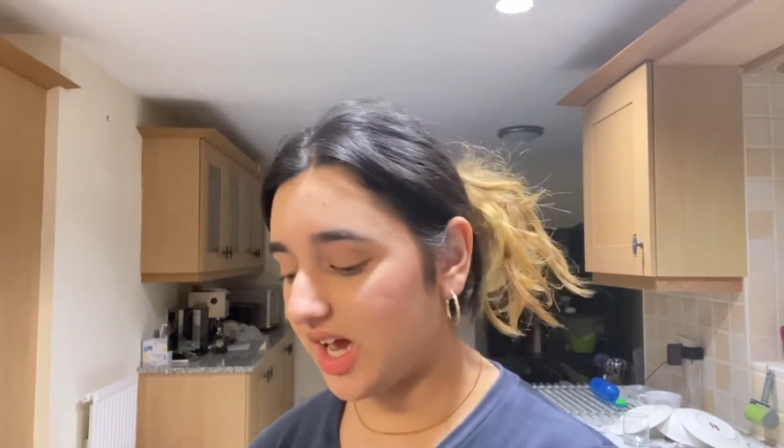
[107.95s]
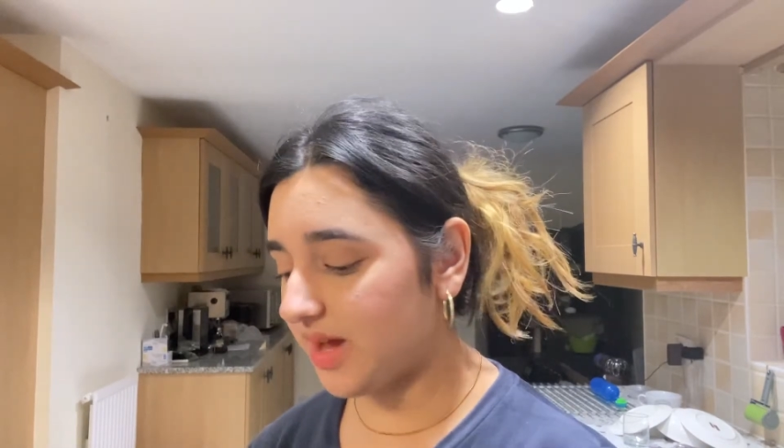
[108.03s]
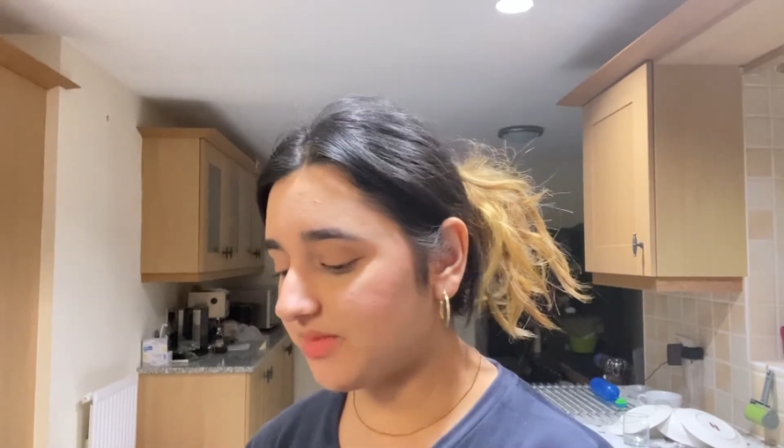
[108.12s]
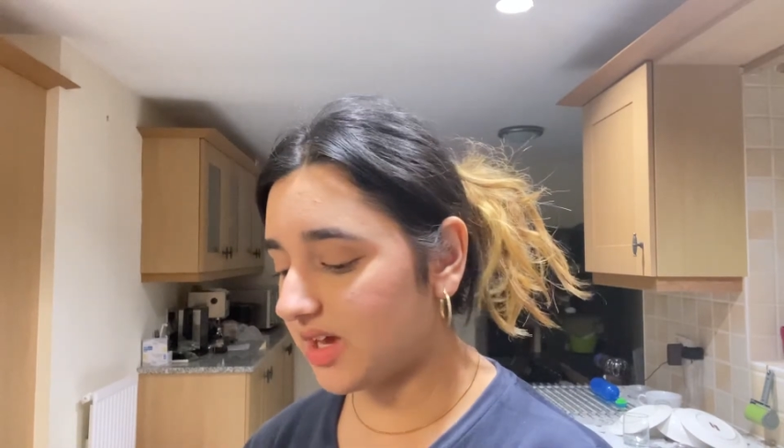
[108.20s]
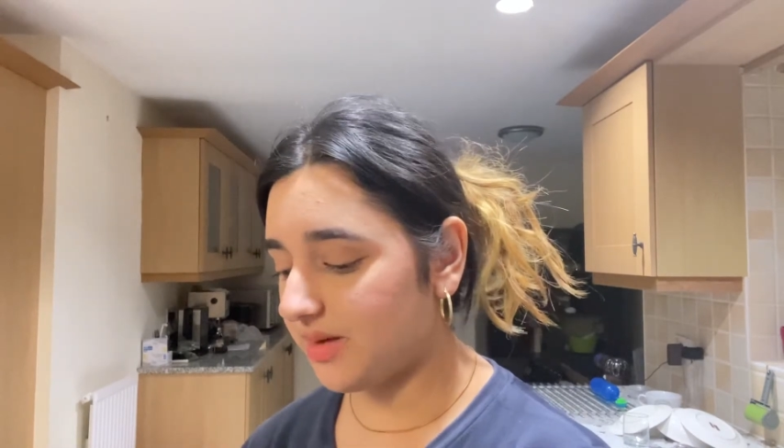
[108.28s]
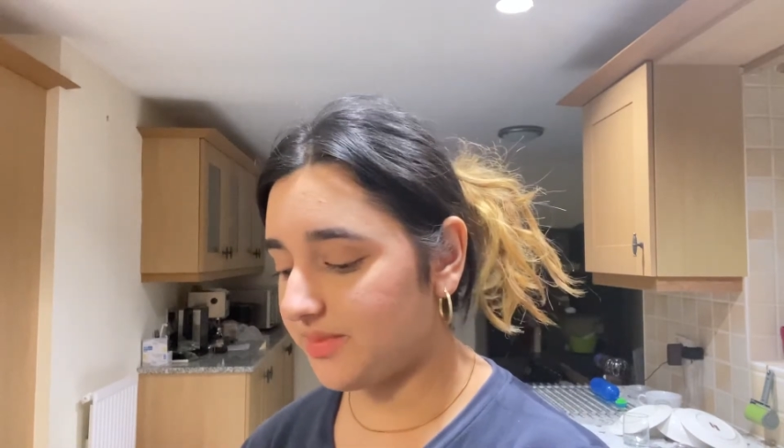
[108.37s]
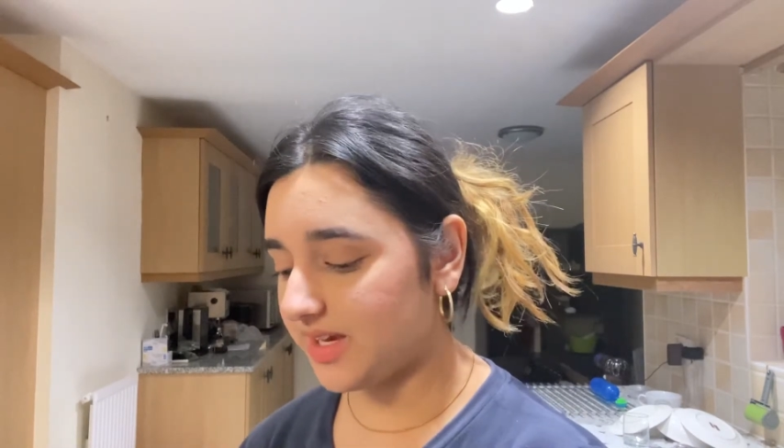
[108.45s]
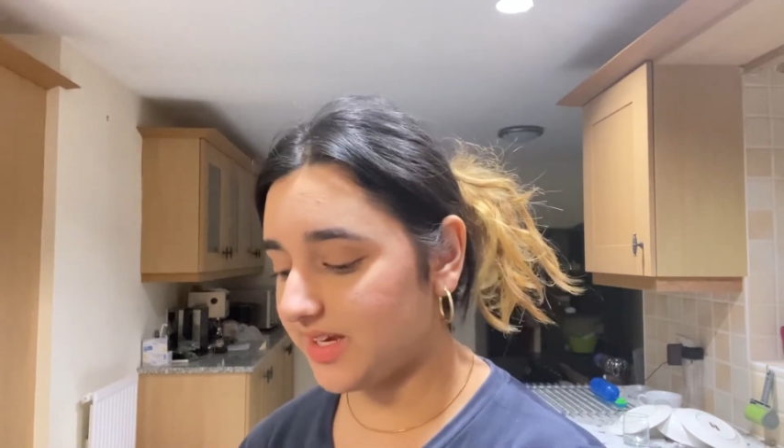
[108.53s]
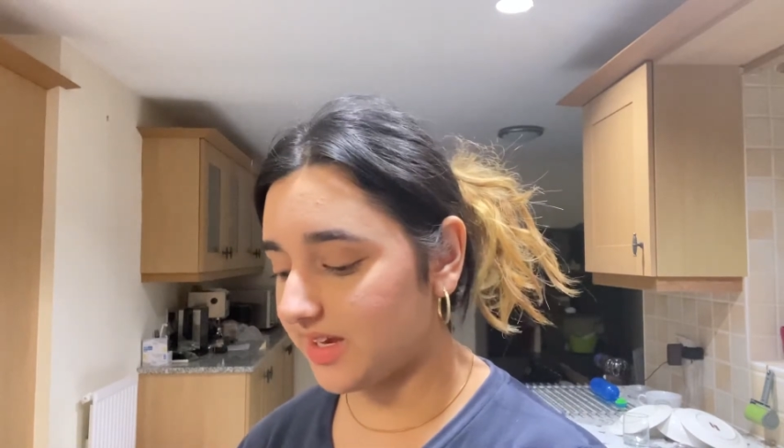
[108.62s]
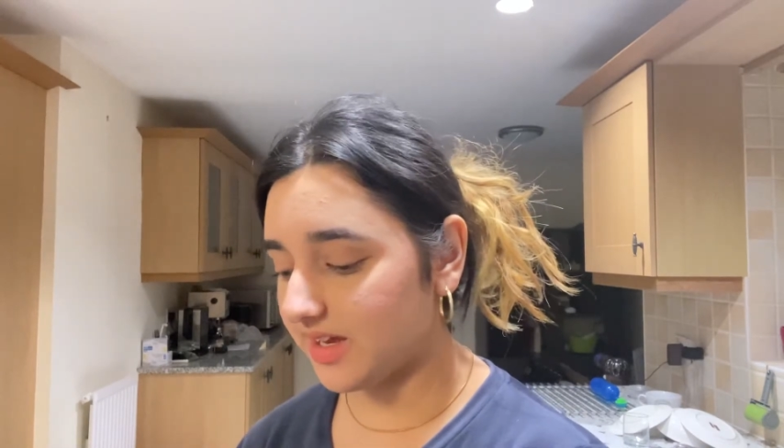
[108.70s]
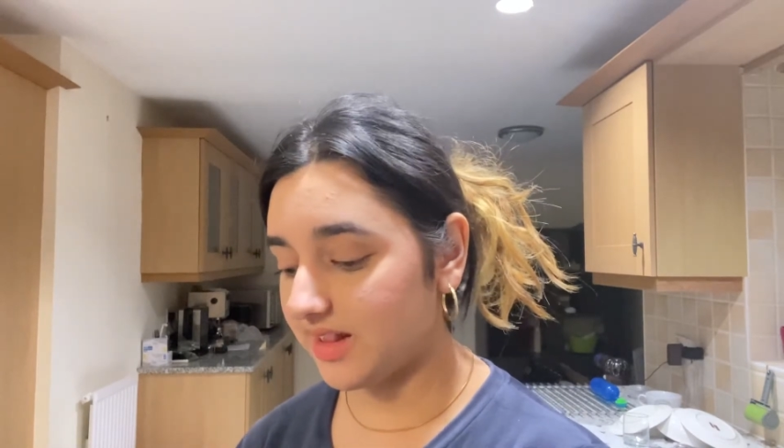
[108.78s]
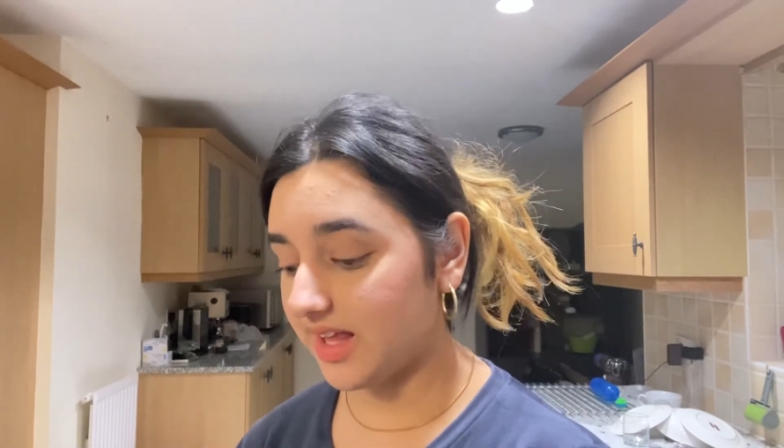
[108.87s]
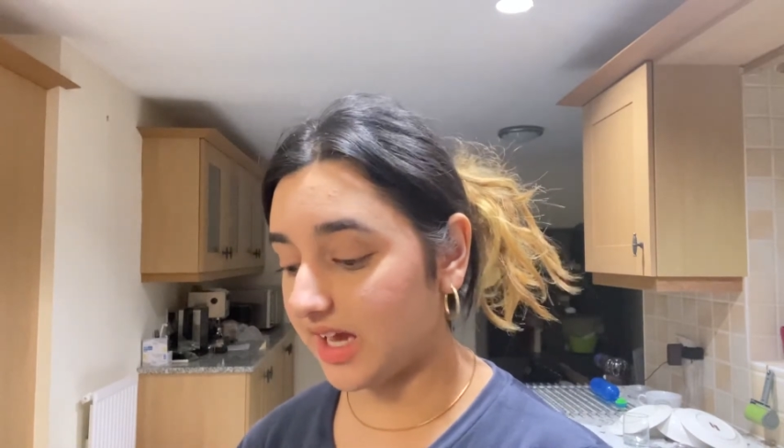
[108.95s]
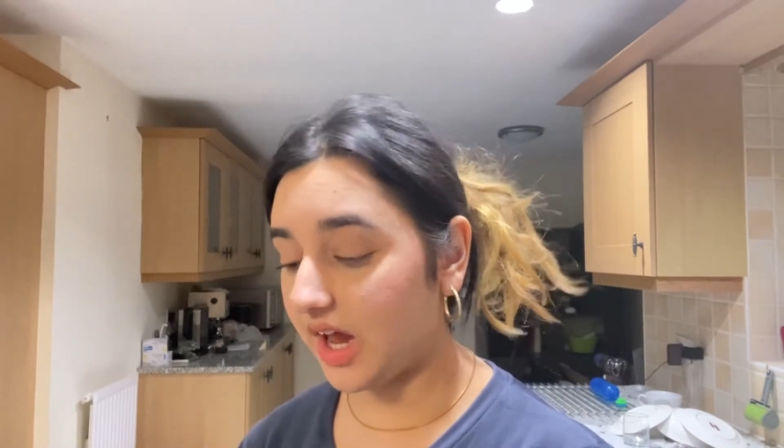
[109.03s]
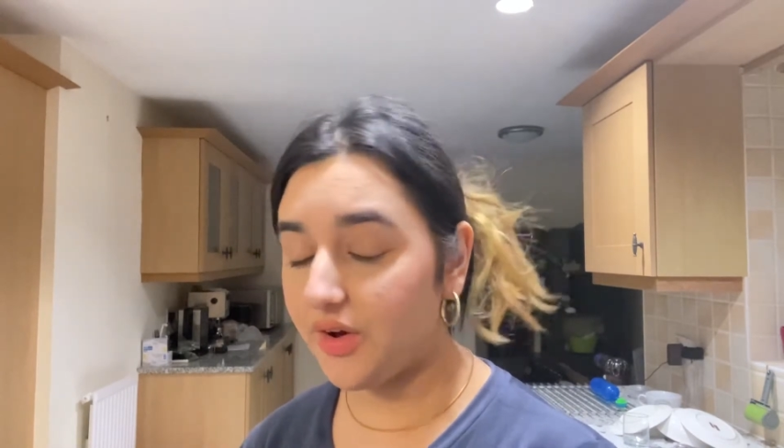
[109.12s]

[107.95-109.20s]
I'm coming, like,